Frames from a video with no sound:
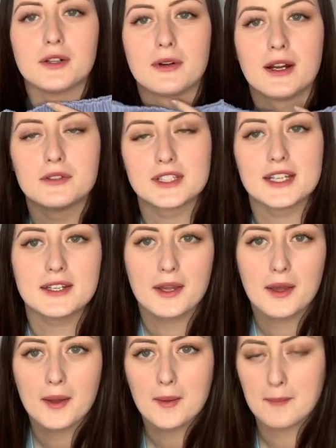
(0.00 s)
around in.
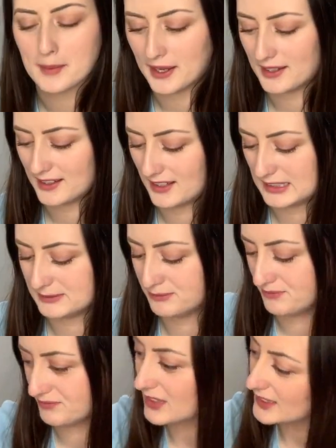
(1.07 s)
But I
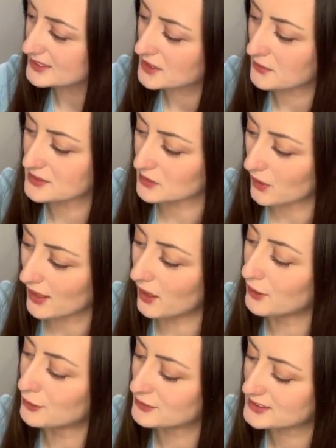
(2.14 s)
don't know, it's quite
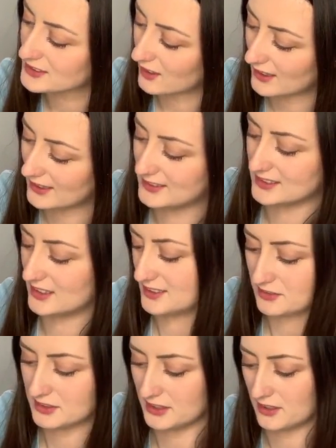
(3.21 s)
oversized and I
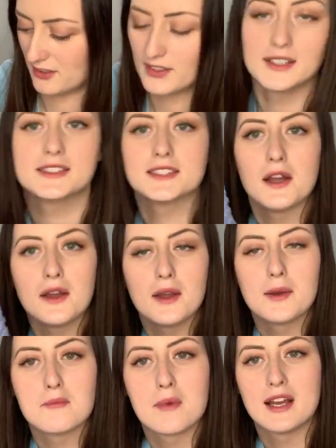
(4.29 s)
don't really know if that's
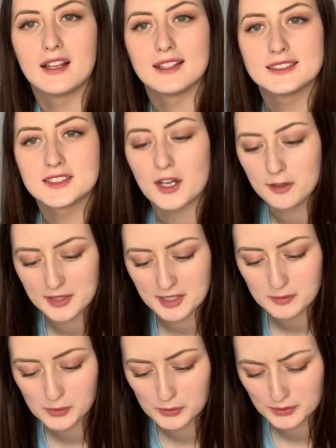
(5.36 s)
my like style
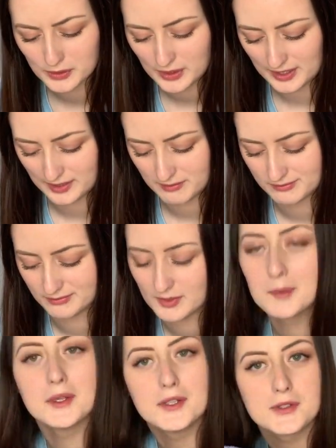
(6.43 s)
anymore. I'm
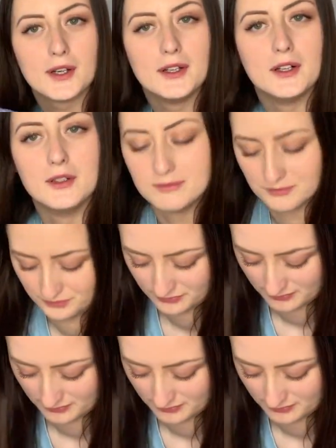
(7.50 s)
going to try it on.